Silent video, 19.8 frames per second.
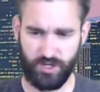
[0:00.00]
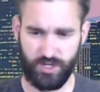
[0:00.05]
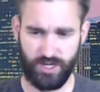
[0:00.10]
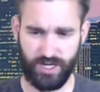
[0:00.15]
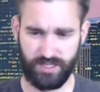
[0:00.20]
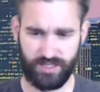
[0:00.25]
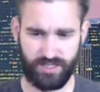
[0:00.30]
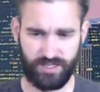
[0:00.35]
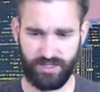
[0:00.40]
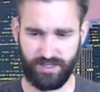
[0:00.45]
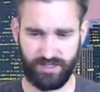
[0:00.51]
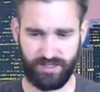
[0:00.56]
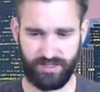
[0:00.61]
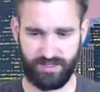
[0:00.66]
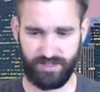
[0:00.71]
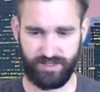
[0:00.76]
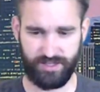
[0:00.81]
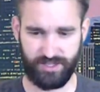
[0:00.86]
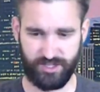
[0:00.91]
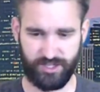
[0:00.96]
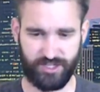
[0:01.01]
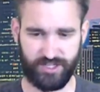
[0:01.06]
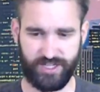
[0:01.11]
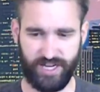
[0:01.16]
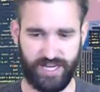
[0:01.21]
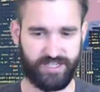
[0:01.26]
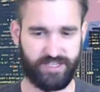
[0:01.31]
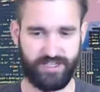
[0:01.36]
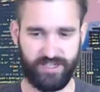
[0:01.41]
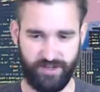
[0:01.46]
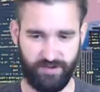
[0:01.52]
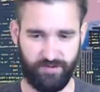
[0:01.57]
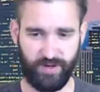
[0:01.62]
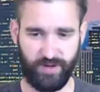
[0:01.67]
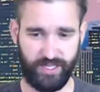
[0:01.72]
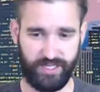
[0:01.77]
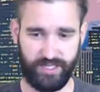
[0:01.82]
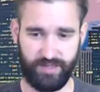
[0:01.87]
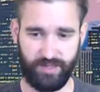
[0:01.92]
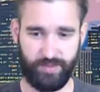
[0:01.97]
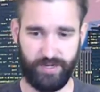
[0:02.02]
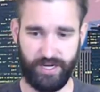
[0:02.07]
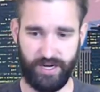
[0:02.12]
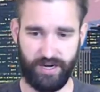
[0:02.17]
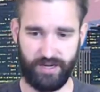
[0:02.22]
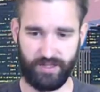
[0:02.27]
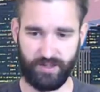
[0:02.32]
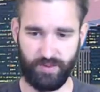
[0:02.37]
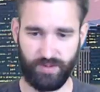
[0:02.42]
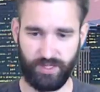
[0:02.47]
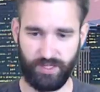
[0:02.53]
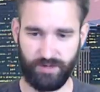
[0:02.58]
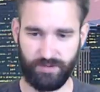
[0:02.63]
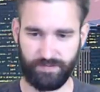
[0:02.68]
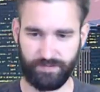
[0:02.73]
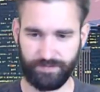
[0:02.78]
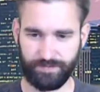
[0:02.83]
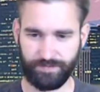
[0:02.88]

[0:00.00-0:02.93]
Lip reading: Just disgusted, really, to be honest with you.